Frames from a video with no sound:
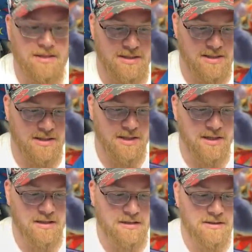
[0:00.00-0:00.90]

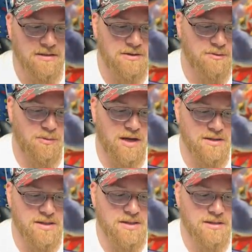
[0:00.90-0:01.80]
Selene,
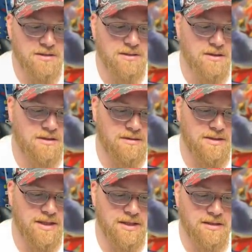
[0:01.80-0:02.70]
Ralts. Oh,
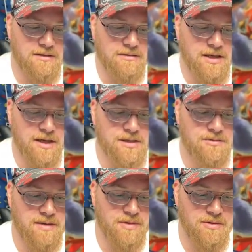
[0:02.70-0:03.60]
Nickit. Okay,
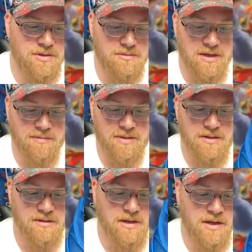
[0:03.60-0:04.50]
Swiper, no
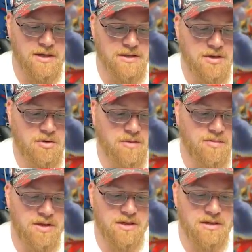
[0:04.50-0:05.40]
swiping.
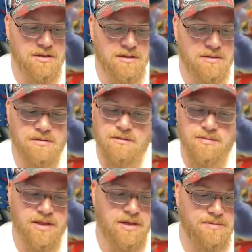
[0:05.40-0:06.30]
Togepi,
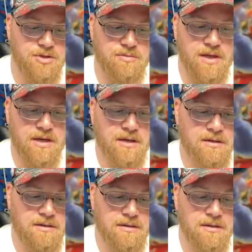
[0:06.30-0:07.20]
picking up too many.
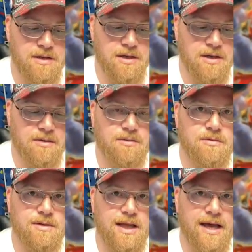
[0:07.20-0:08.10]

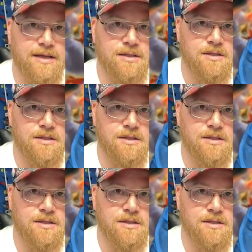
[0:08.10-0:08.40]
We'll relax.